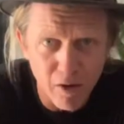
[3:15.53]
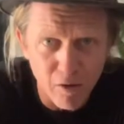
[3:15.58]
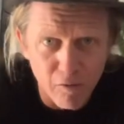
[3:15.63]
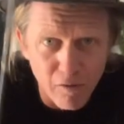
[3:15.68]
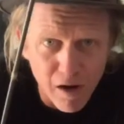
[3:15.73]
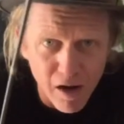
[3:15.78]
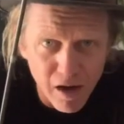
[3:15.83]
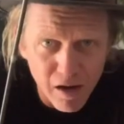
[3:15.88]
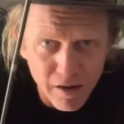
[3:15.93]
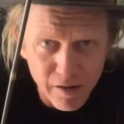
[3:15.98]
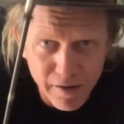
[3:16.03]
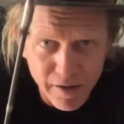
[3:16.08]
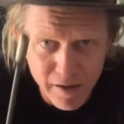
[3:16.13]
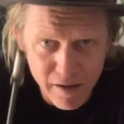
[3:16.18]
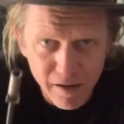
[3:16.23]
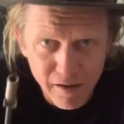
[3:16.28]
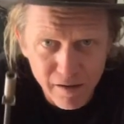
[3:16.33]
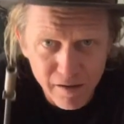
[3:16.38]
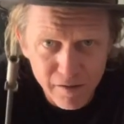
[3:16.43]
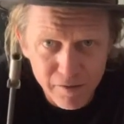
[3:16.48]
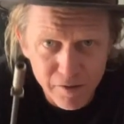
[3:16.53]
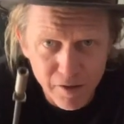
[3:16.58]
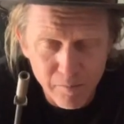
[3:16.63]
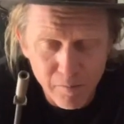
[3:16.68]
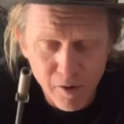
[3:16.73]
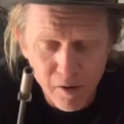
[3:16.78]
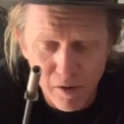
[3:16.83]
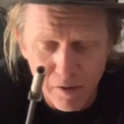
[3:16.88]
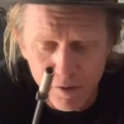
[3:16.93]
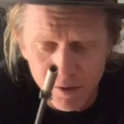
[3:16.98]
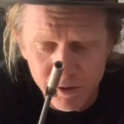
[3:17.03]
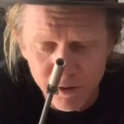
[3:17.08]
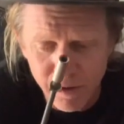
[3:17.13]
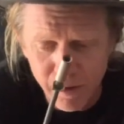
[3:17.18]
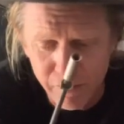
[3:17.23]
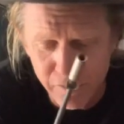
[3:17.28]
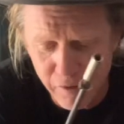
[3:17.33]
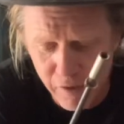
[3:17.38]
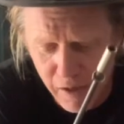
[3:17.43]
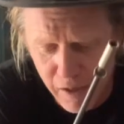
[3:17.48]
rod in there, something called a
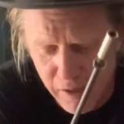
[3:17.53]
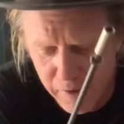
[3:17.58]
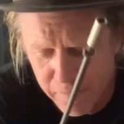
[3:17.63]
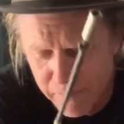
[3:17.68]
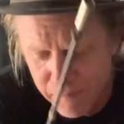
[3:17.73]
truss rod.